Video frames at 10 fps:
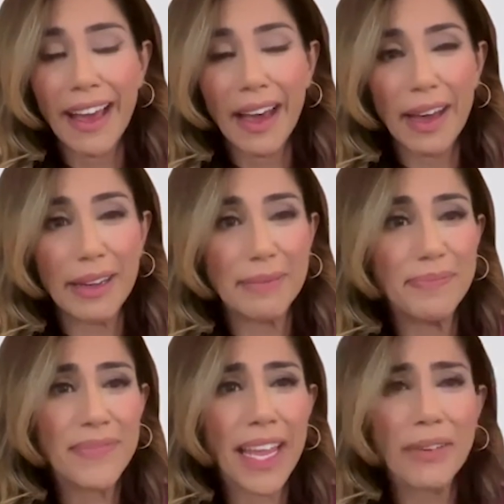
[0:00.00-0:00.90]

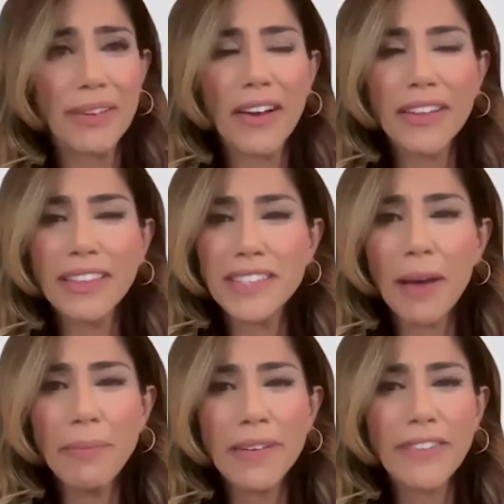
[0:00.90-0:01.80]
Now, on the
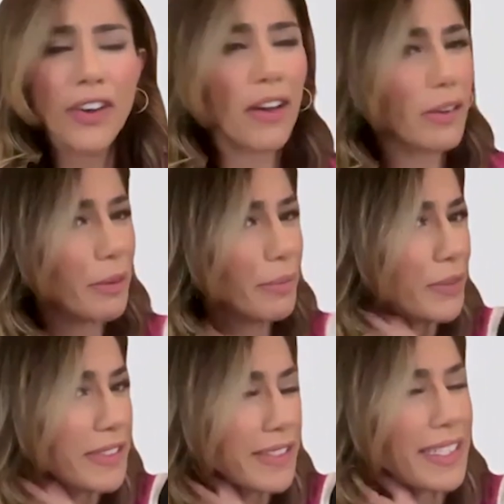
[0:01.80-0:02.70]
topic of
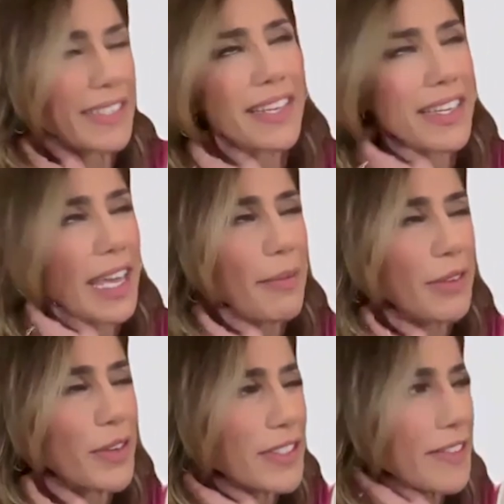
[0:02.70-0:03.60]
autoimmune disease, I came
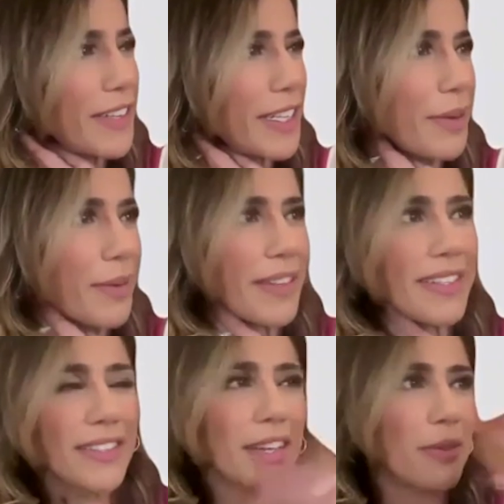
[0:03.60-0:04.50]
across a video where
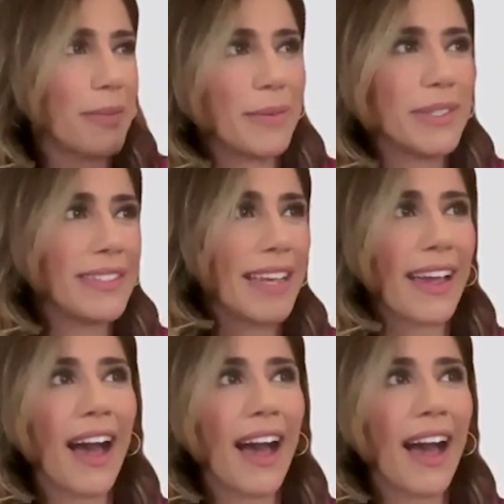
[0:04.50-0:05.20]
this gentleman was saying,